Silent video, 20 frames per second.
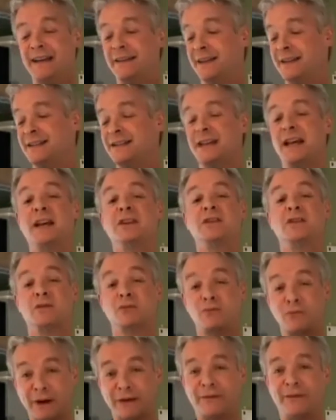this is a
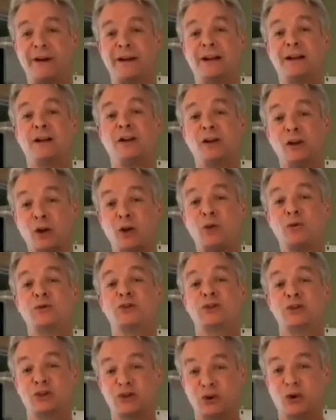terrific
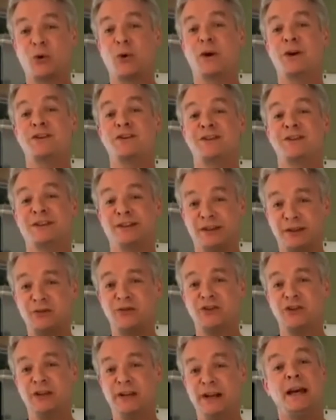clothes storage
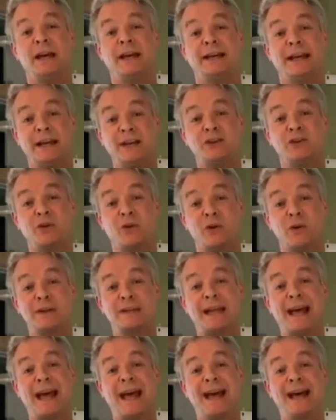solution. Get
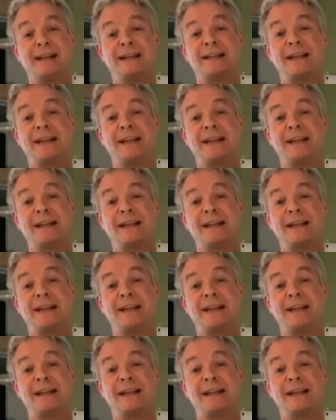yours at